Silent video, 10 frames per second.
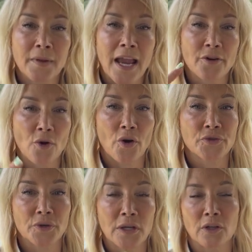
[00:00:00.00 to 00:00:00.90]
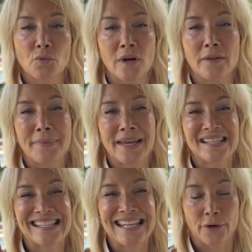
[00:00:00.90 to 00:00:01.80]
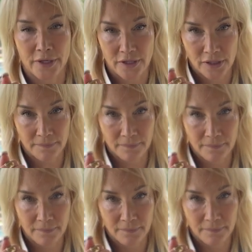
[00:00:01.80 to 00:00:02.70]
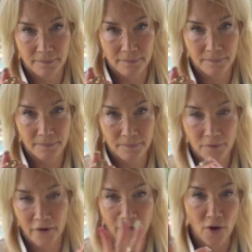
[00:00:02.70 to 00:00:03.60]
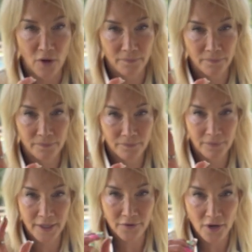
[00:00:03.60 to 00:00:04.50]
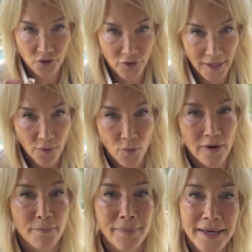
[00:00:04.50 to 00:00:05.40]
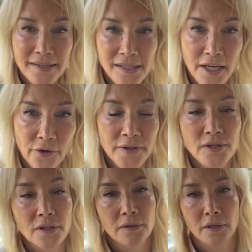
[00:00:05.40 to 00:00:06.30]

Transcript: And you're also going to learn one of the biggest secrets of all. in dog training. One of the biggest secrets,